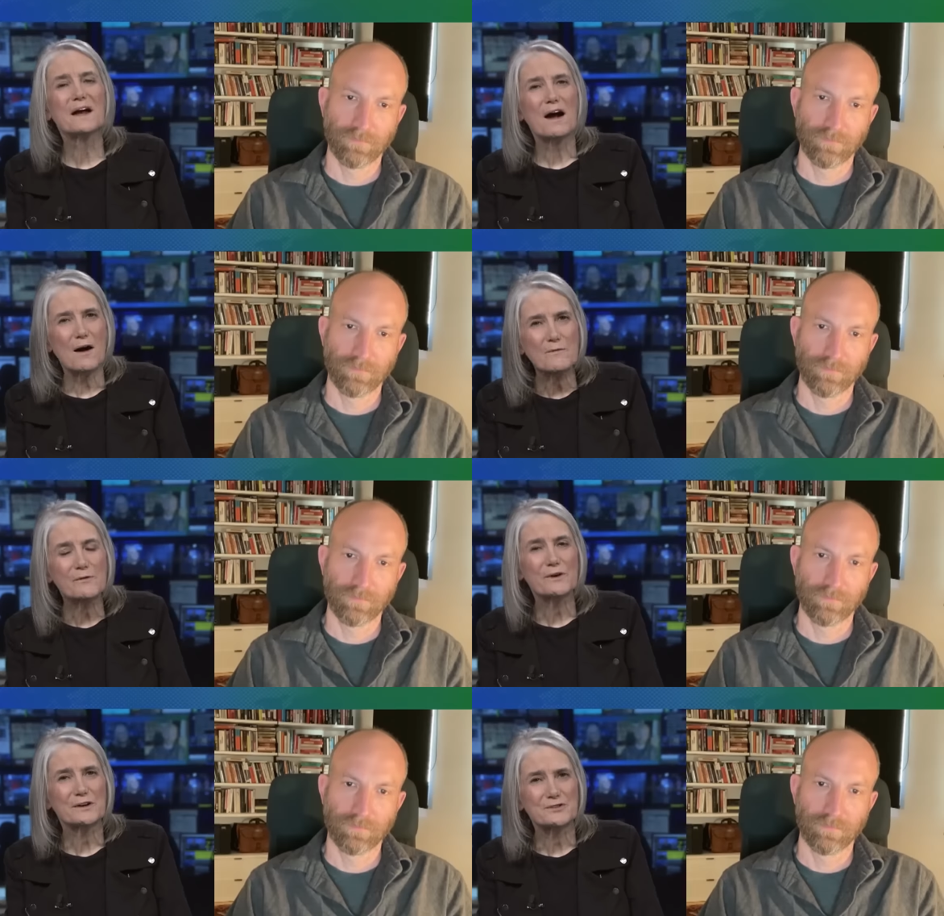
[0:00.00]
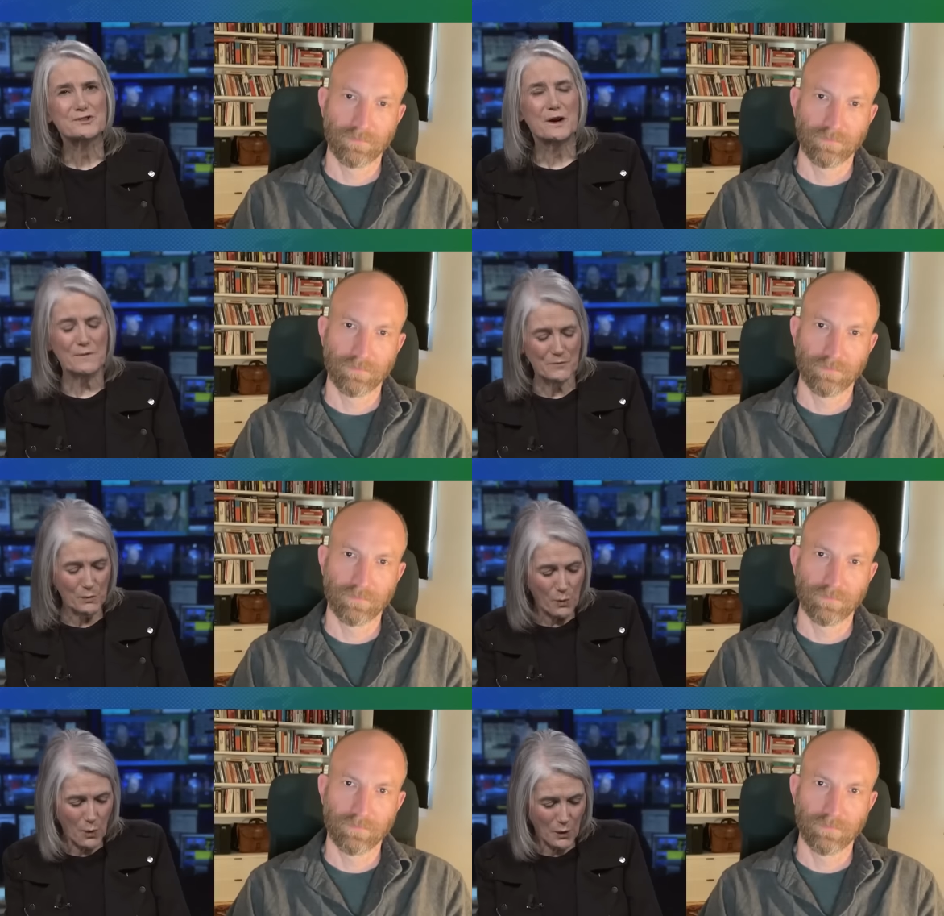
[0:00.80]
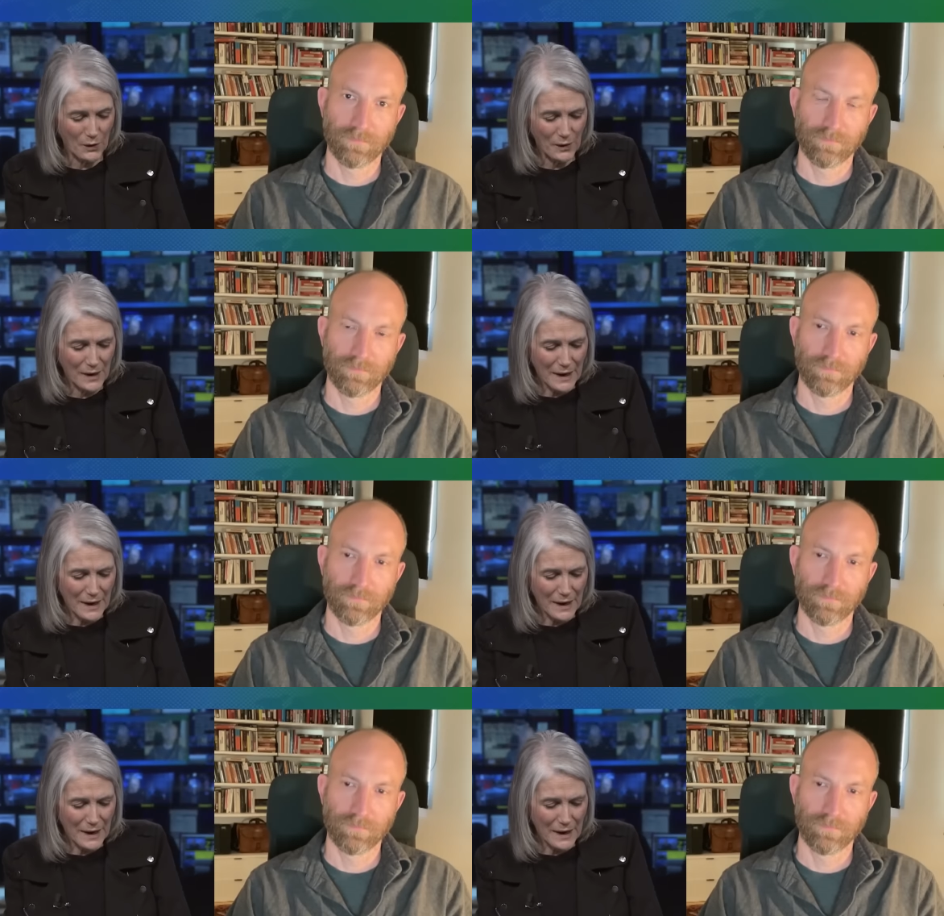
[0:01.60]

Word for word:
Speaker 1: coverage of the war.